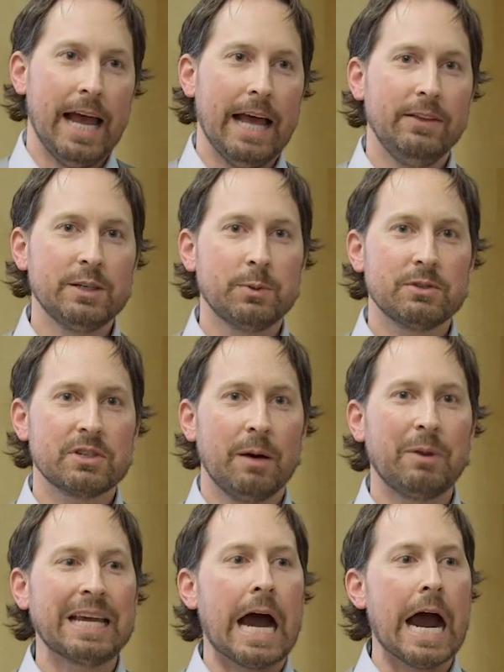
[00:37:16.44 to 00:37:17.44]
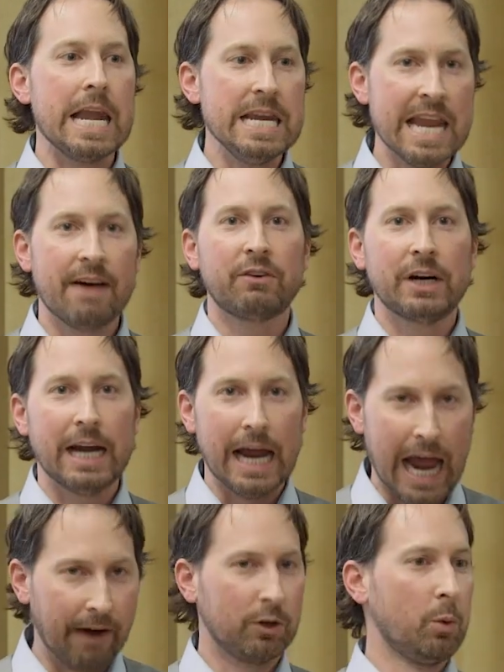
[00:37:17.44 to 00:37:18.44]
And this was something I never,
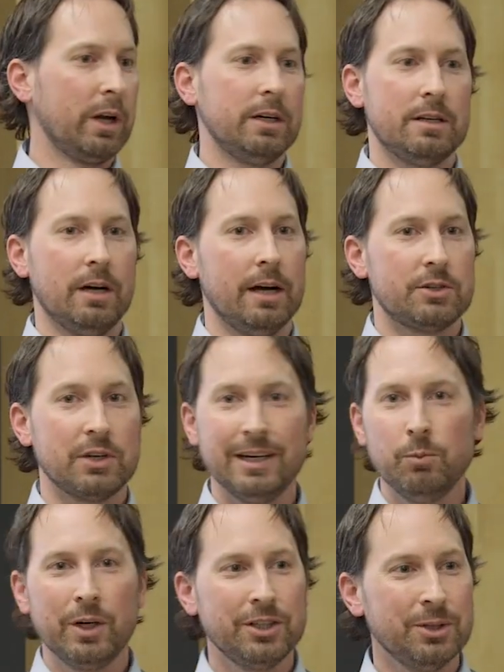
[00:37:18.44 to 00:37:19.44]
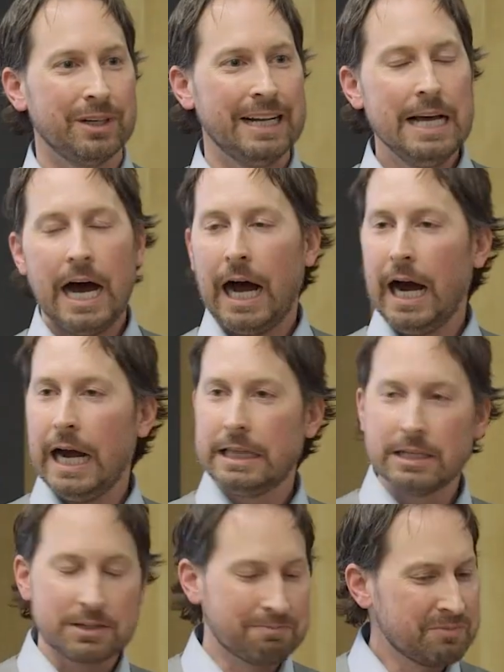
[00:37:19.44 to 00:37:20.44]
ever wanted to touch. I didn't want to do it. I
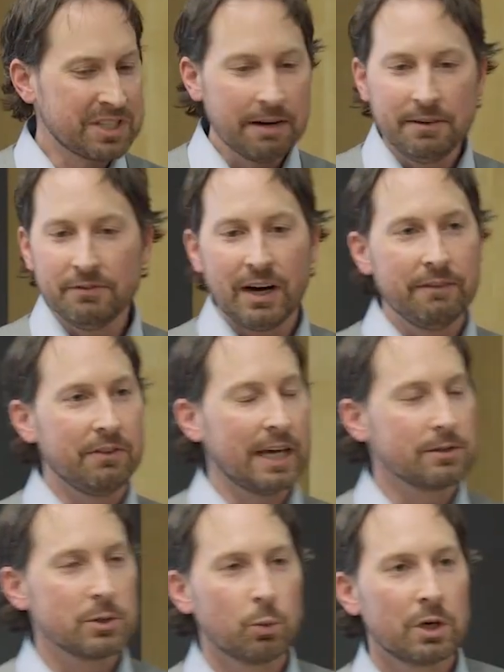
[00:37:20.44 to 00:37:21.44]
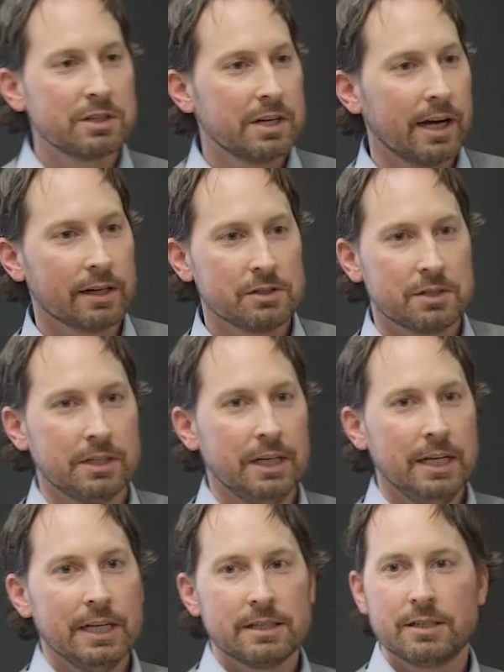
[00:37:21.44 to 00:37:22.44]
had this 75,000 word text,
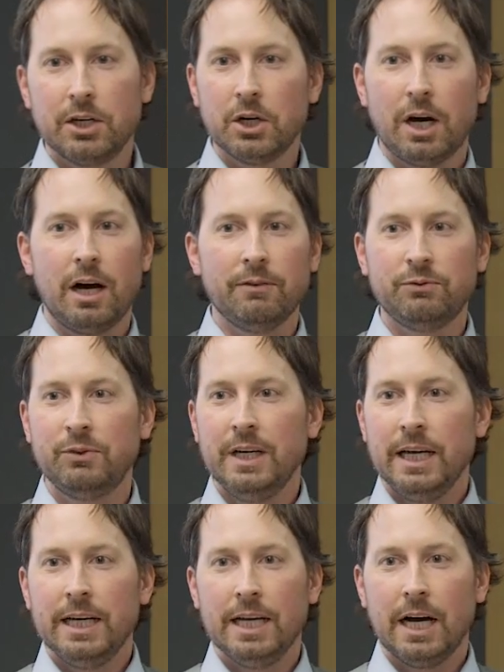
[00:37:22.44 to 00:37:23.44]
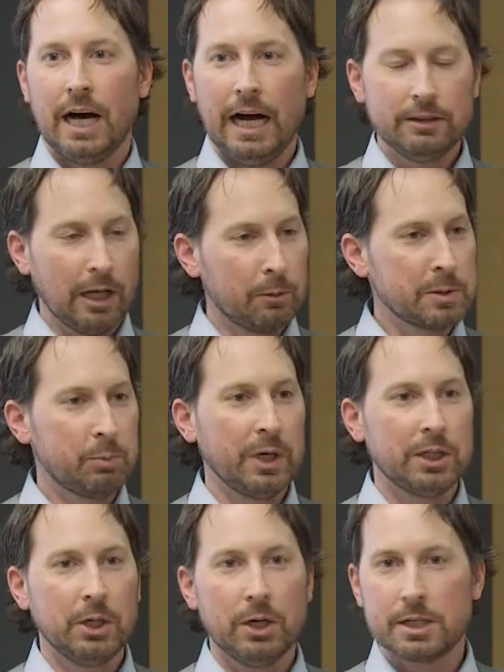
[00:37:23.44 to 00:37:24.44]
sent it off. I thought it was
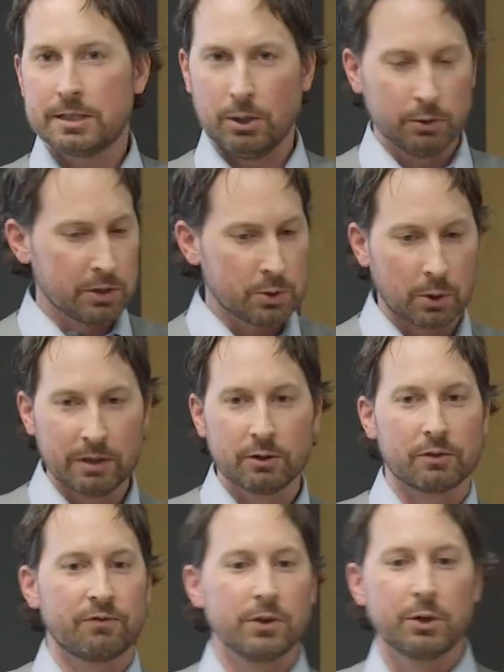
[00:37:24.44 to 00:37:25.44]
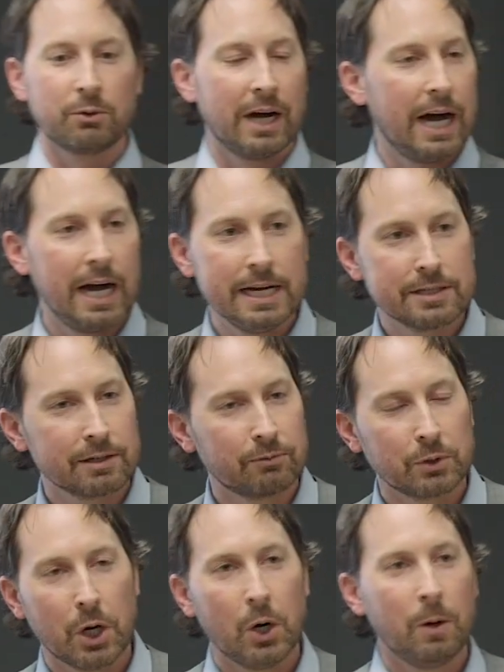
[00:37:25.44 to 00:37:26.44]
pretty good, told the story of the rise
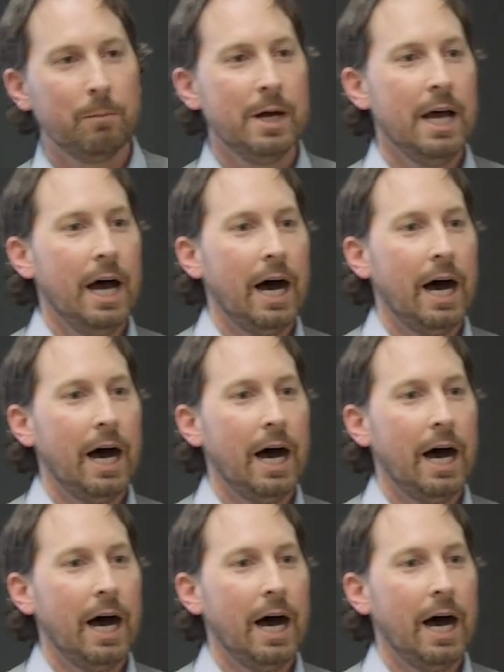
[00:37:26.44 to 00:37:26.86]
of Rome.